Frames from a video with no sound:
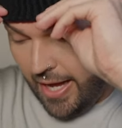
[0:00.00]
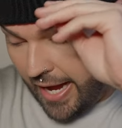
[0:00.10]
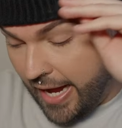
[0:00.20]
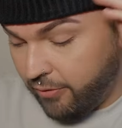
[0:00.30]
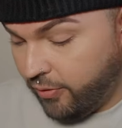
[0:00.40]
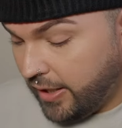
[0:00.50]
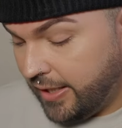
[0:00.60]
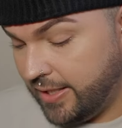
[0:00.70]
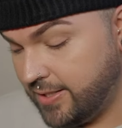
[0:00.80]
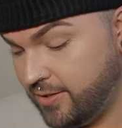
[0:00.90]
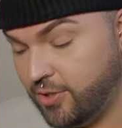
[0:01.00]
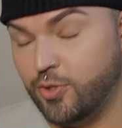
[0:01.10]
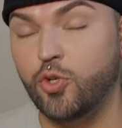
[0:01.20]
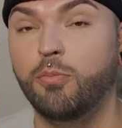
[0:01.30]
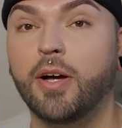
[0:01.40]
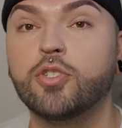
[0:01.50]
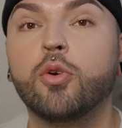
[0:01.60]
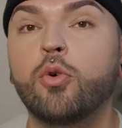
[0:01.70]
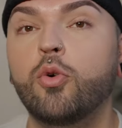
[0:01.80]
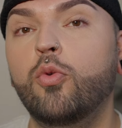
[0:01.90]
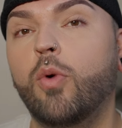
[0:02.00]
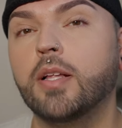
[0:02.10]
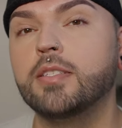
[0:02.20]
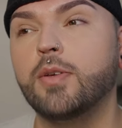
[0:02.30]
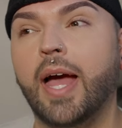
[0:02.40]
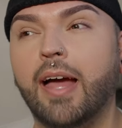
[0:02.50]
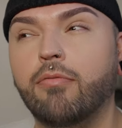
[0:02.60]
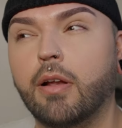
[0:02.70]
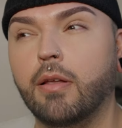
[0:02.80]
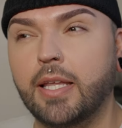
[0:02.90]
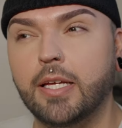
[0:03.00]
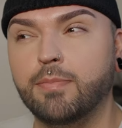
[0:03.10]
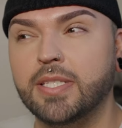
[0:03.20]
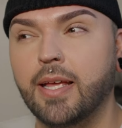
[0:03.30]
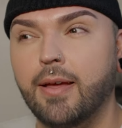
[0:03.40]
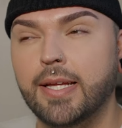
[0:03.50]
I feel like this is just too much. Who wants to have their lips